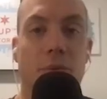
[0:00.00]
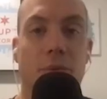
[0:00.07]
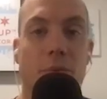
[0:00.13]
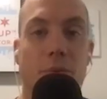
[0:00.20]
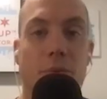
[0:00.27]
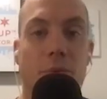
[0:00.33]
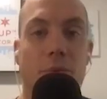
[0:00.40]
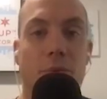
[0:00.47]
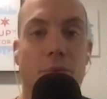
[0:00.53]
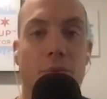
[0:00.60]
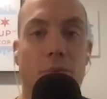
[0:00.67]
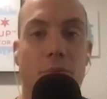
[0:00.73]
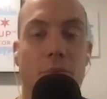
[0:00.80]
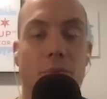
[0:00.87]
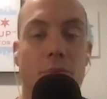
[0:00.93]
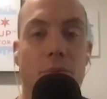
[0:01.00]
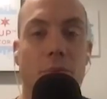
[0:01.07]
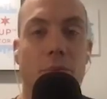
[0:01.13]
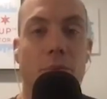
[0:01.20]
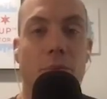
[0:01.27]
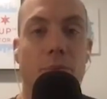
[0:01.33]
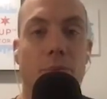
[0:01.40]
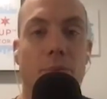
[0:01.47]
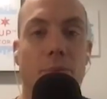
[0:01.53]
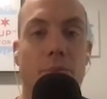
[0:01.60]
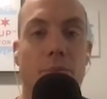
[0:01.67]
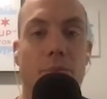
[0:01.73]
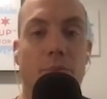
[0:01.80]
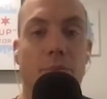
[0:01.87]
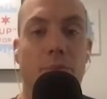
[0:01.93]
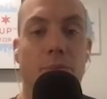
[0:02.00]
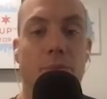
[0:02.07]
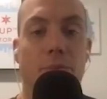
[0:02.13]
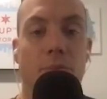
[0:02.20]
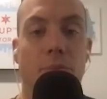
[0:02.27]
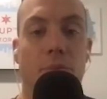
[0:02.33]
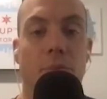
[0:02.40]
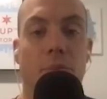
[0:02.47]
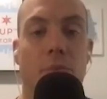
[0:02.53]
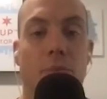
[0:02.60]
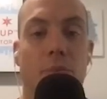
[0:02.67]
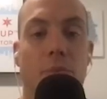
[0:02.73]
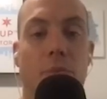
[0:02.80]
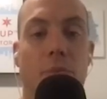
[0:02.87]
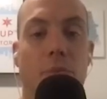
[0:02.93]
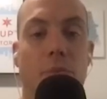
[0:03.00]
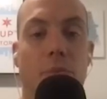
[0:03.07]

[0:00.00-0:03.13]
(silent)